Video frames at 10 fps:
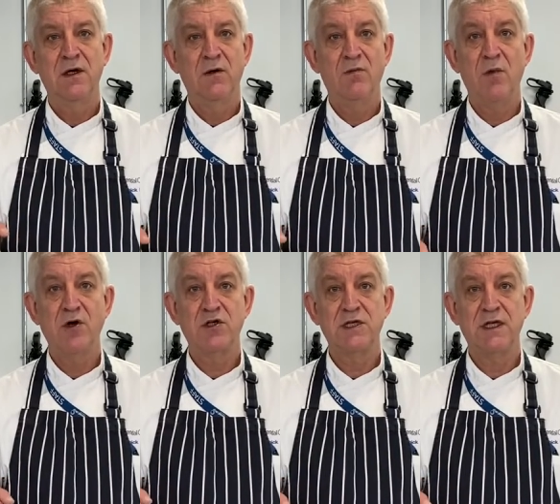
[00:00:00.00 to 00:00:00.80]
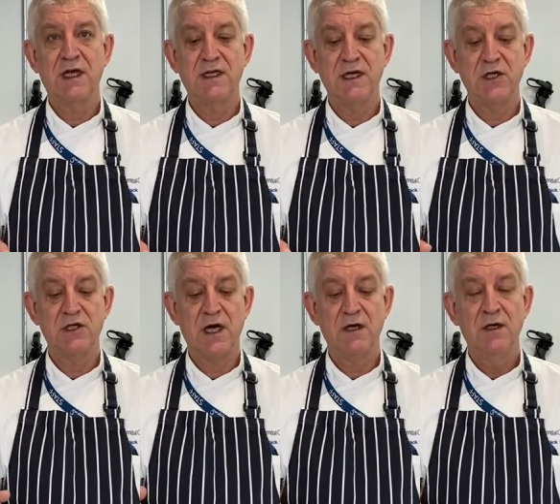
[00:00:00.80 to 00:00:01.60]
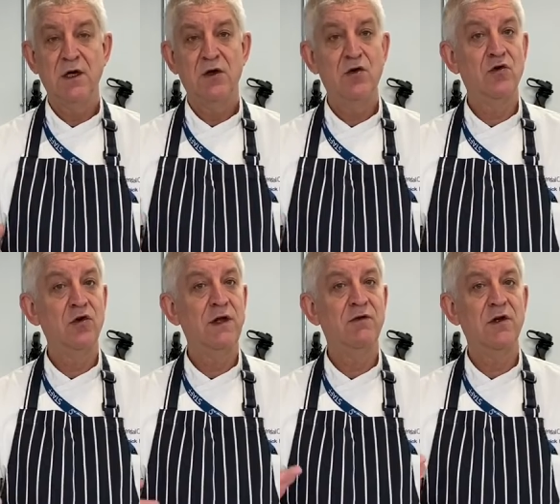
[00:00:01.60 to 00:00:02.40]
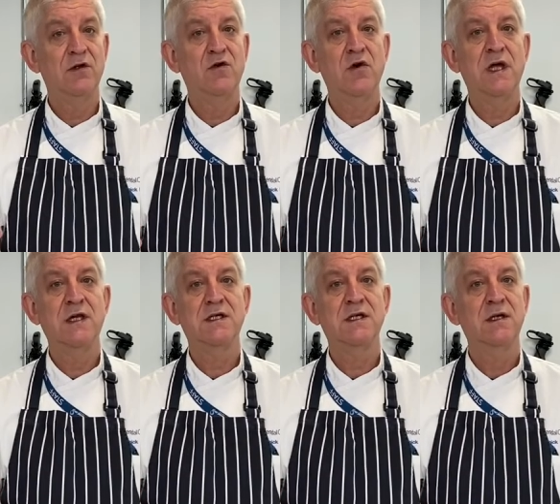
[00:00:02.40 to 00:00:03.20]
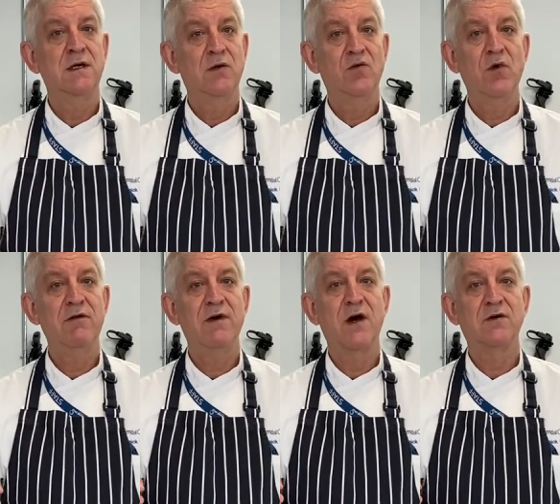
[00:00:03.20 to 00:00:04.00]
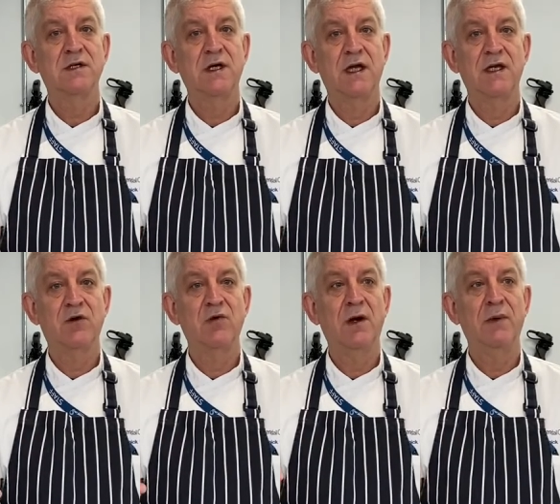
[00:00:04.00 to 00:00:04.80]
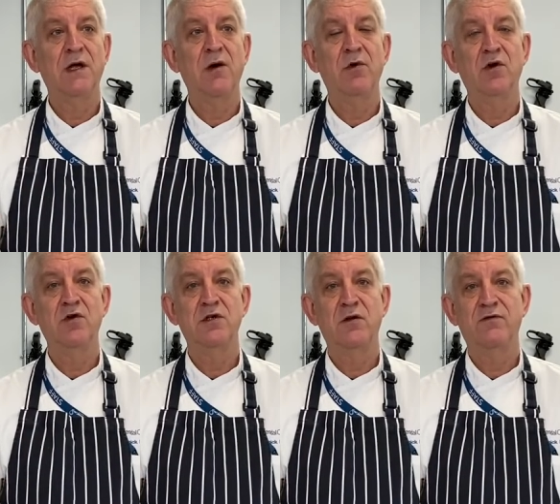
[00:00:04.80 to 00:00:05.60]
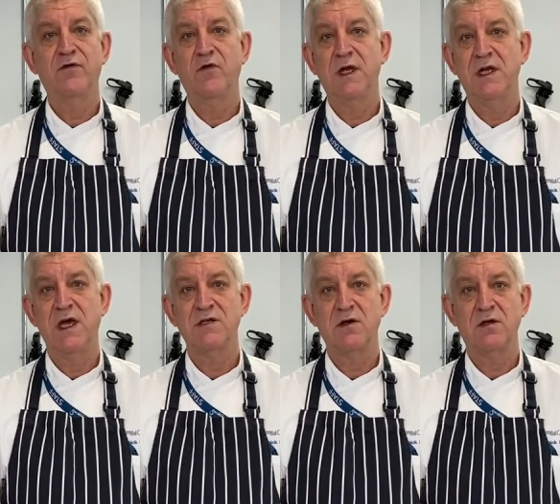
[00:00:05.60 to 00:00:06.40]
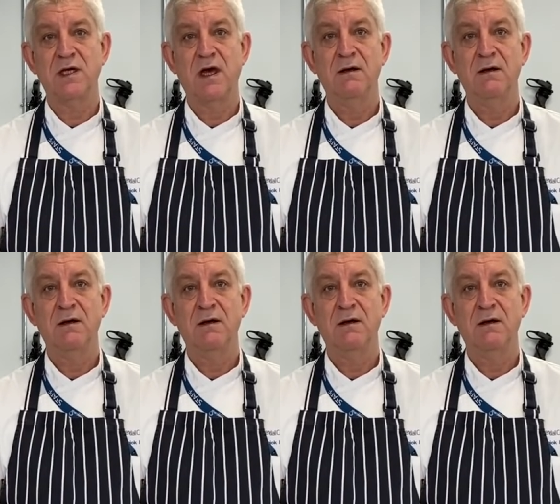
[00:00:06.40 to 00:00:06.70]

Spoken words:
much in that dish, yeah? You could even cook it without, and that will become a gluten-free dessert, yeah?